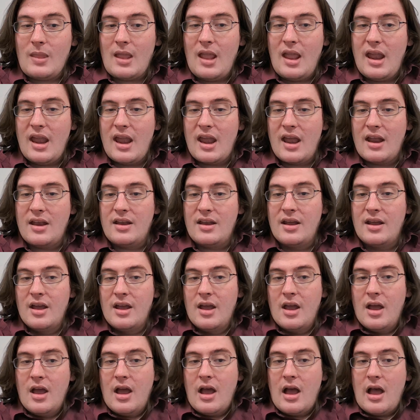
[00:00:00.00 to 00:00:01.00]
And
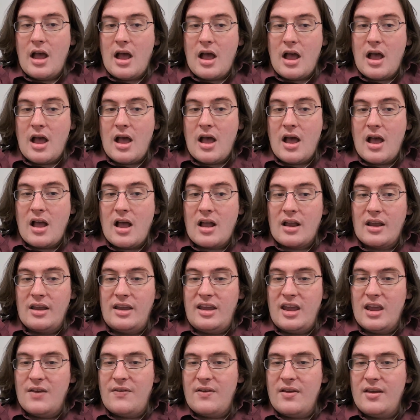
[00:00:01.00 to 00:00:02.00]

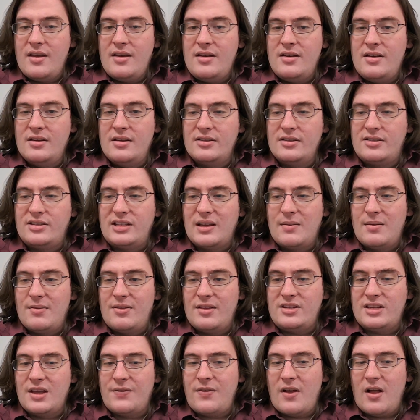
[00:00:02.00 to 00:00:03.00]
given some of
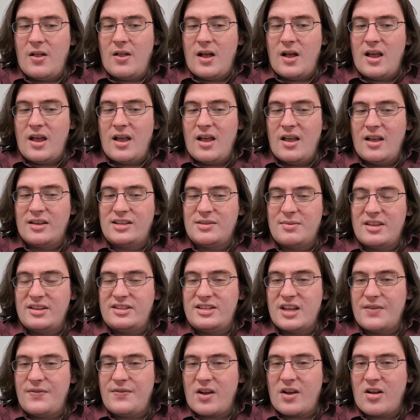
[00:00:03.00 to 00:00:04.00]
the
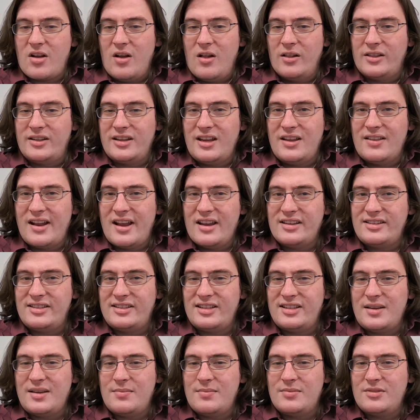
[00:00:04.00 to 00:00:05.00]
difficulty that
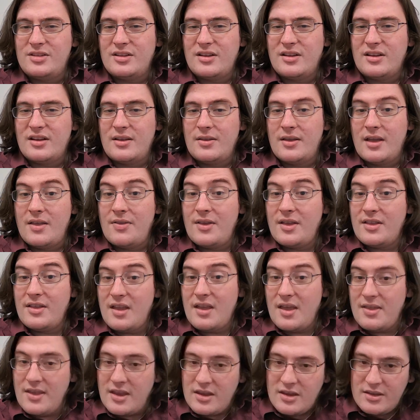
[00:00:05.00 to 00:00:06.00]

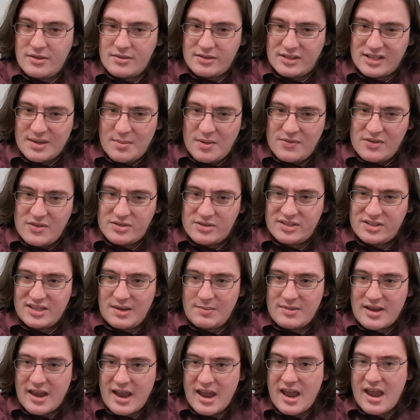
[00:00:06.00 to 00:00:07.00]
that some of you
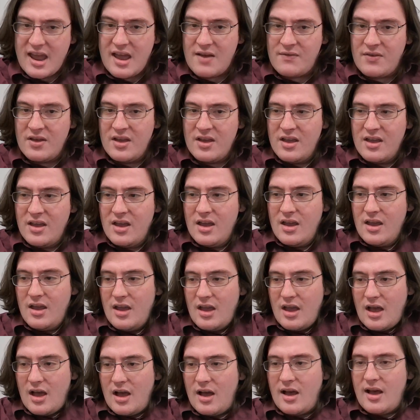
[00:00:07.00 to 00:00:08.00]
seem to have
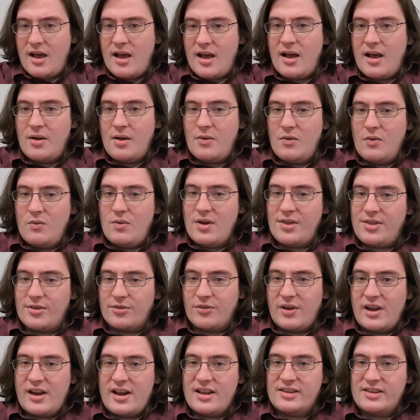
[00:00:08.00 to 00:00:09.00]
with the
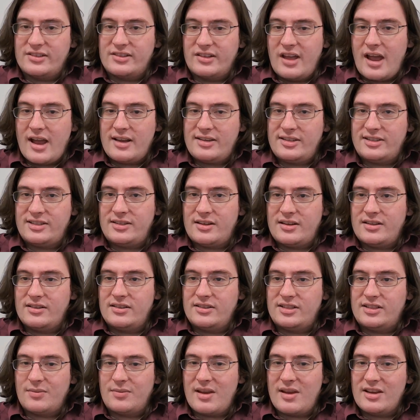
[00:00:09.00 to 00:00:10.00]
readings last
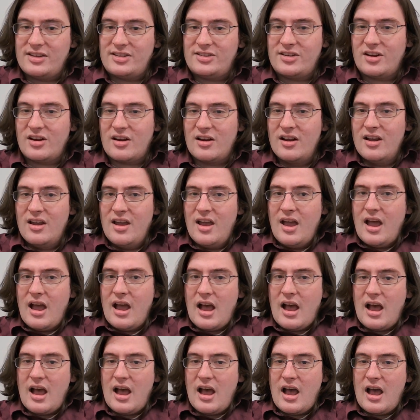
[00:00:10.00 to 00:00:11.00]
semester,
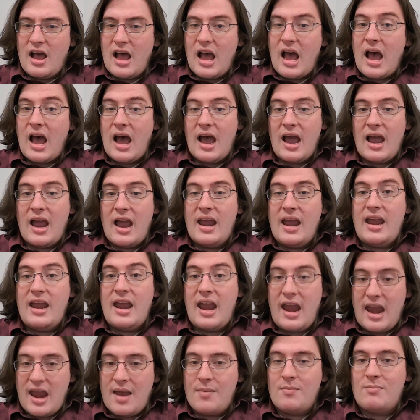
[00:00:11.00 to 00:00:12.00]
I
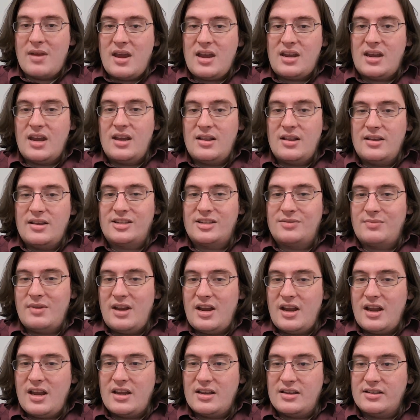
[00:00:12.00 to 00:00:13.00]
am making these
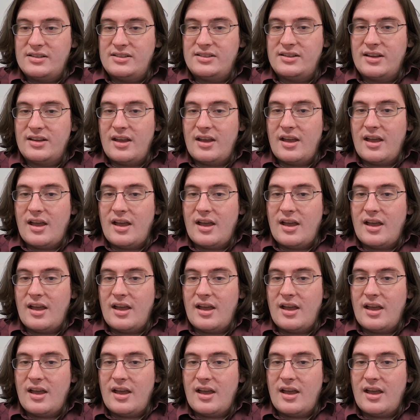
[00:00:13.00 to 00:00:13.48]
meetings